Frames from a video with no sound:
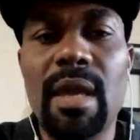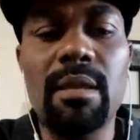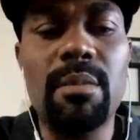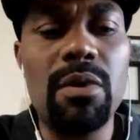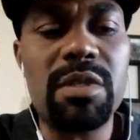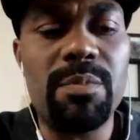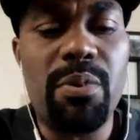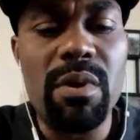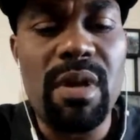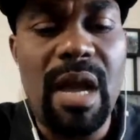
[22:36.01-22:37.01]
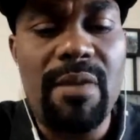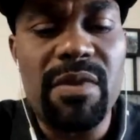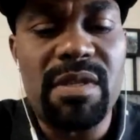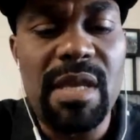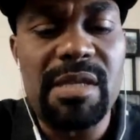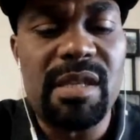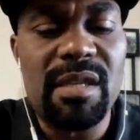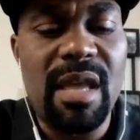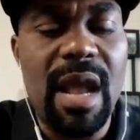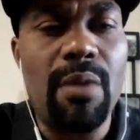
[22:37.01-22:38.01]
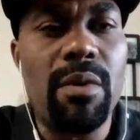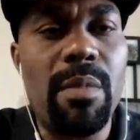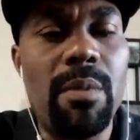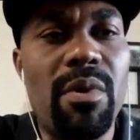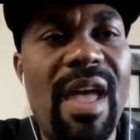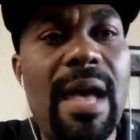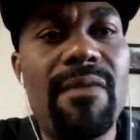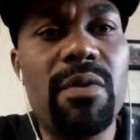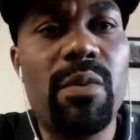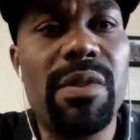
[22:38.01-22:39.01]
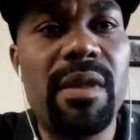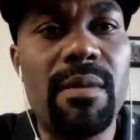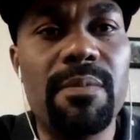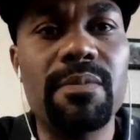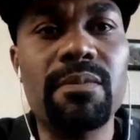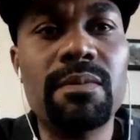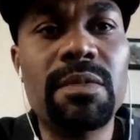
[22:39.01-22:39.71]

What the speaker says: And the most important conversation that I remember having with him,